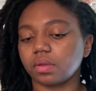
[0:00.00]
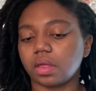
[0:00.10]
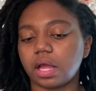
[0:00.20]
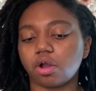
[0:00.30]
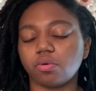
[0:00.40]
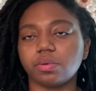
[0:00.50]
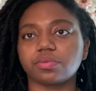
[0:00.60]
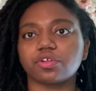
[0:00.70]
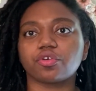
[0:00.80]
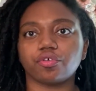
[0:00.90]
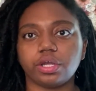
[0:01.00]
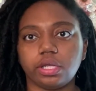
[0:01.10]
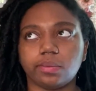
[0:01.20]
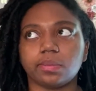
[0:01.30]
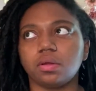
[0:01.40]
with the
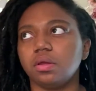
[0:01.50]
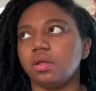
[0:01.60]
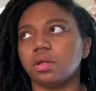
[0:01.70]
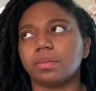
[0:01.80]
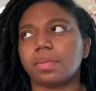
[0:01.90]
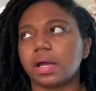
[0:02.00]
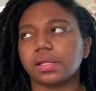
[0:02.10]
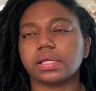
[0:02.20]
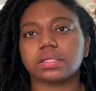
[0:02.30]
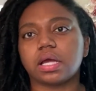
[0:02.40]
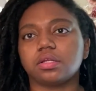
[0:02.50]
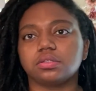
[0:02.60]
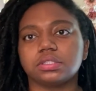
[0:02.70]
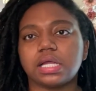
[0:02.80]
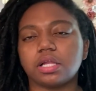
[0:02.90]
cream by like
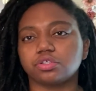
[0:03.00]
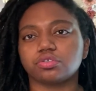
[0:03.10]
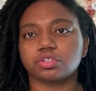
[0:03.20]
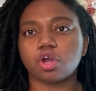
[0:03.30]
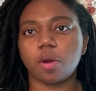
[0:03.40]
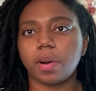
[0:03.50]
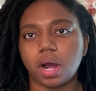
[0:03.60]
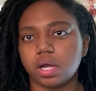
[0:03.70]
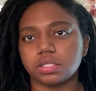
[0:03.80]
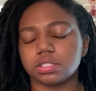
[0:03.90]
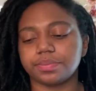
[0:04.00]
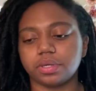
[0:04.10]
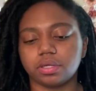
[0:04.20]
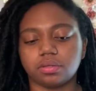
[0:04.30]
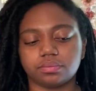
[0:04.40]
the dollar store. It's called Pond's,
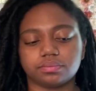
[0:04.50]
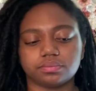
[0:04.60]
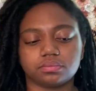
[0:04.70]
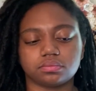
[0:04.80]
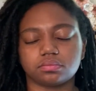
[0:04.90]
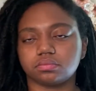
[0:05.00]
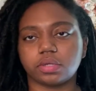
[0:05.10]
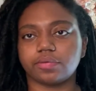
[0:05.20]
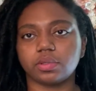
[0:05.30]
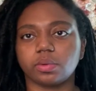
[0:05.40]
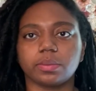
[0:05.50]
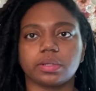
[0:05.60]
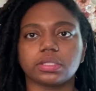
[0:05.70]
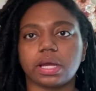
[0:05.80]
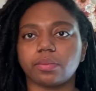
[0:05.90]
but I'm not really worried
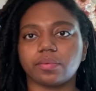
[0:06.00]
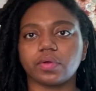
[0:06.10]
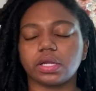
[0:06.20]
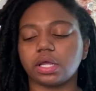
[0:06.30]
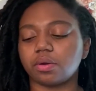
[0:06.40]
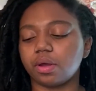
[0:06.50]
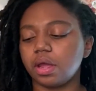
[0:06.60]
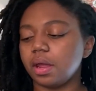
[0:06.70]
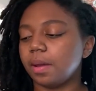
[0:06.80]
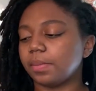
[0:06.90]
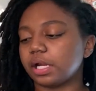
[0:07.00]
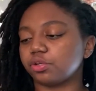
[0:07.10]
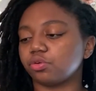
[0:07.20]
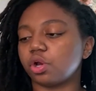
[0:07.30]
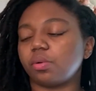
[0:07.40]
about that one right now. But I
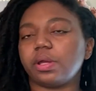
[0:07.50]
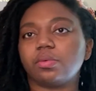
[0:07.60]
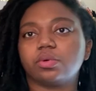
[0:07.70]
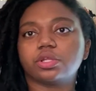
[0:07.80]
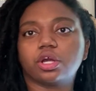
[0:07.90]
do go in with